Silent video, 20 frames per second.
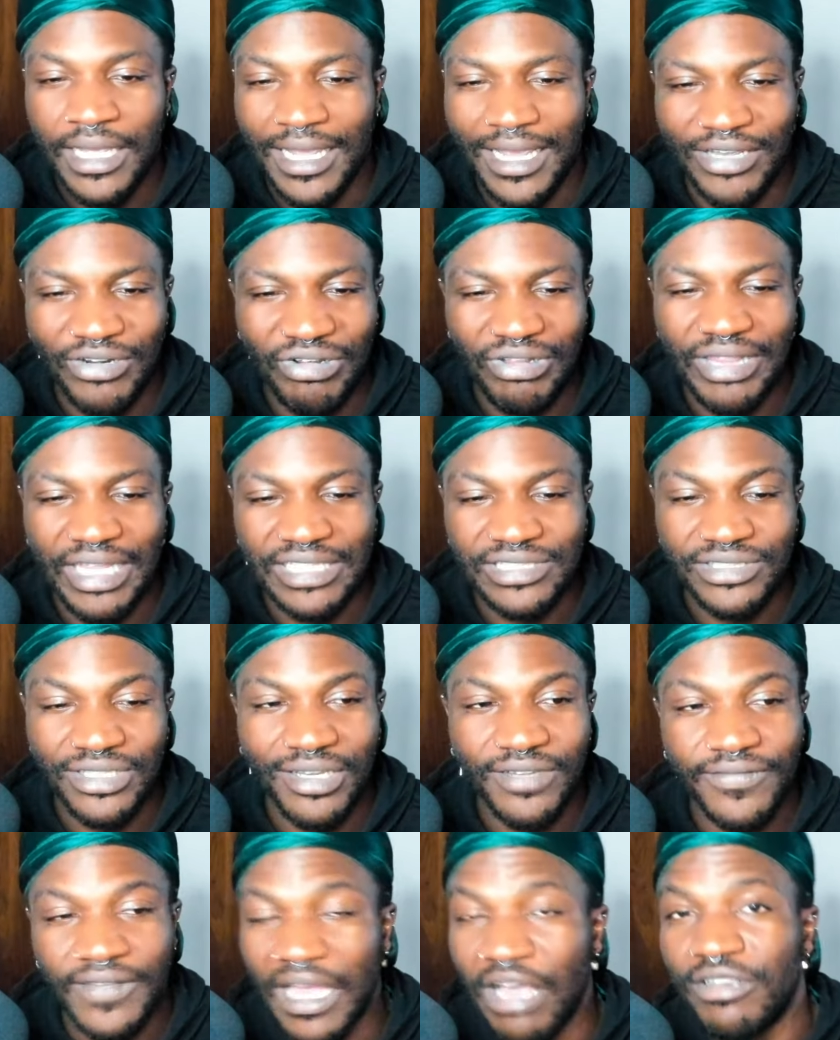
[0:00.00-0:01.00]
and all that
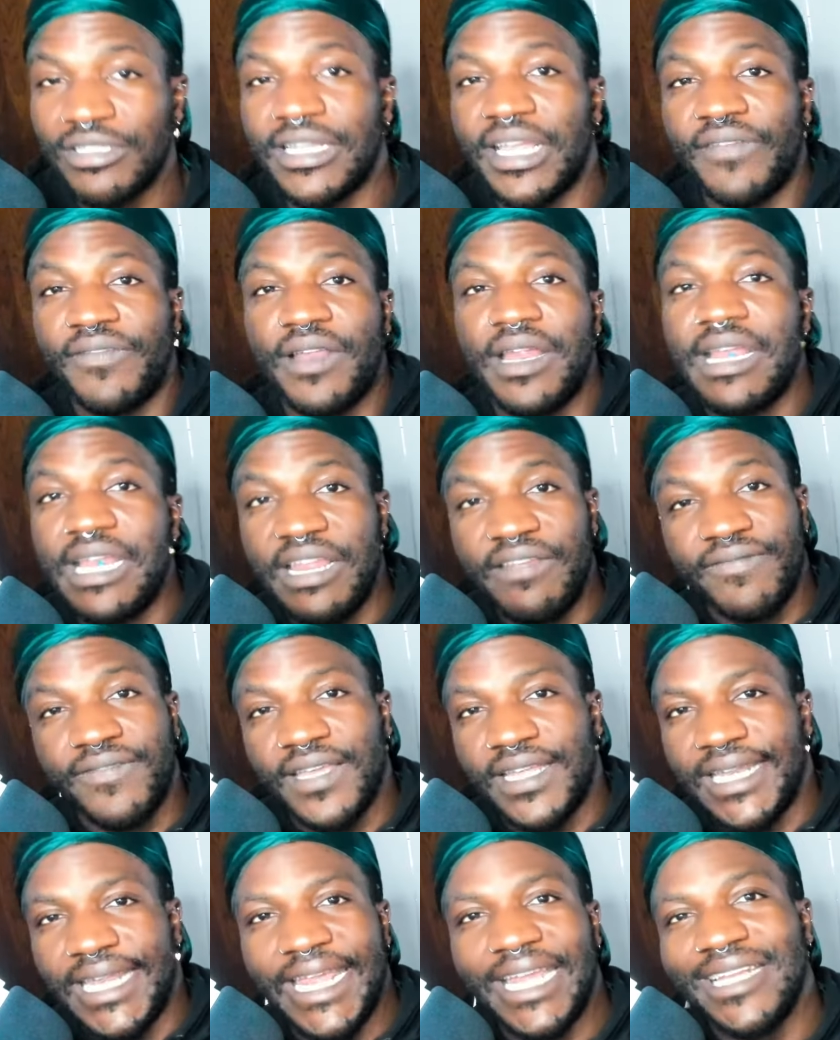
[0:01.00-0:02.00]
stuff. I'll definitely leave
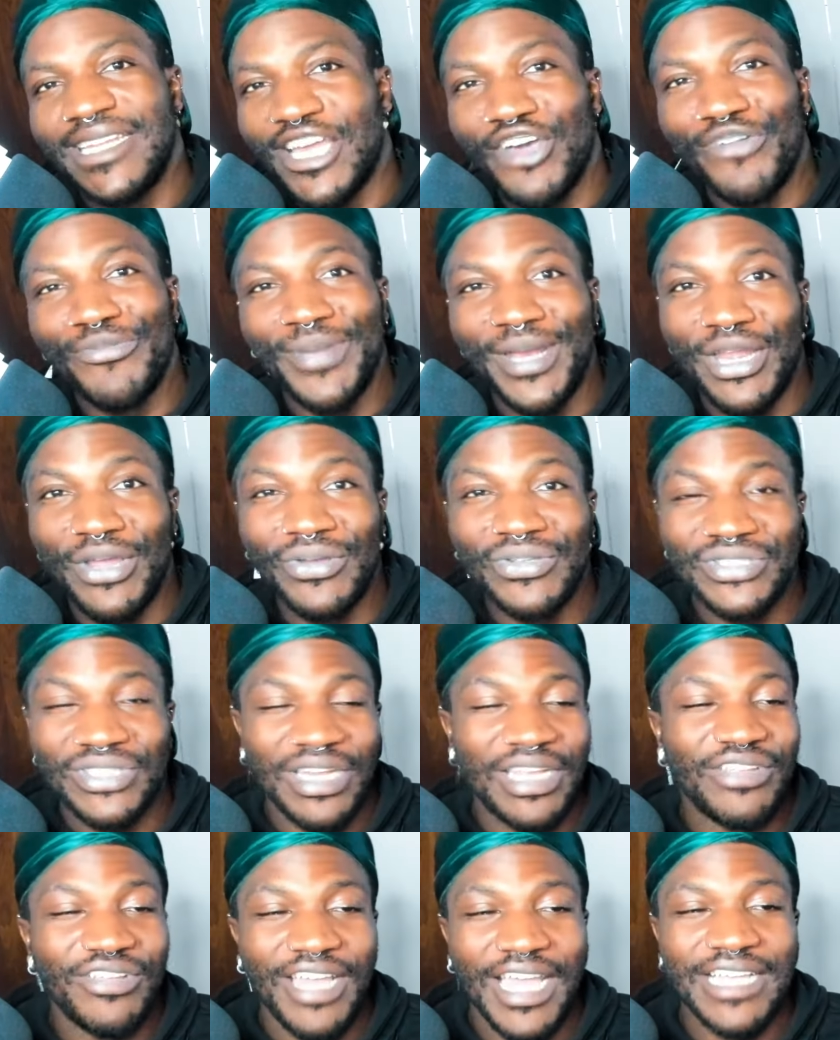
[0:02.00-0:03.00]
a link down below so
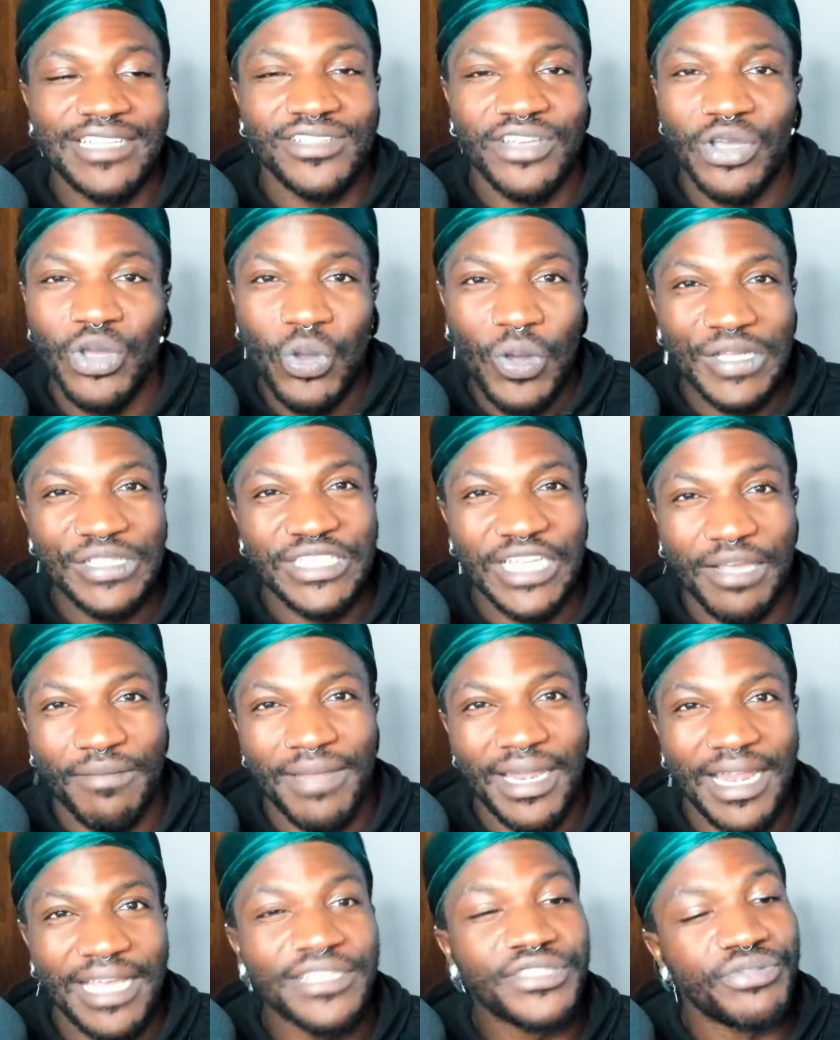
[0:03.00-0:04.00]
that you guys can go and check
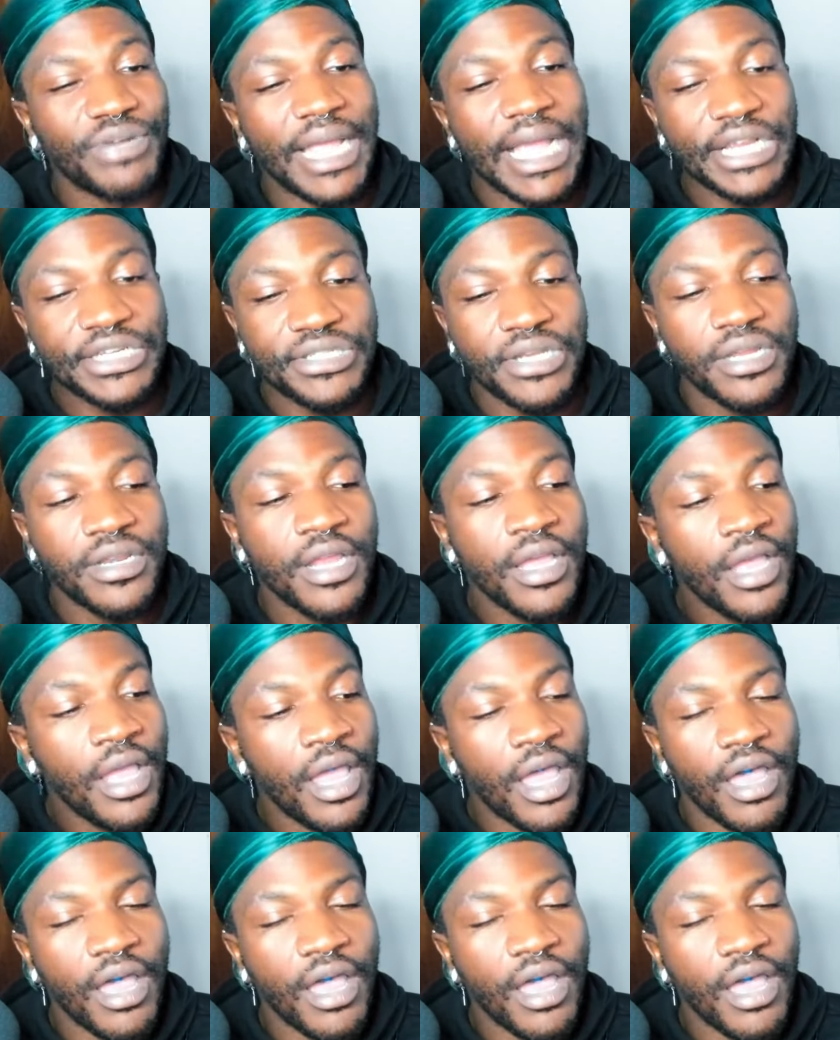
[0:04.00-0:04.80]
my last reaction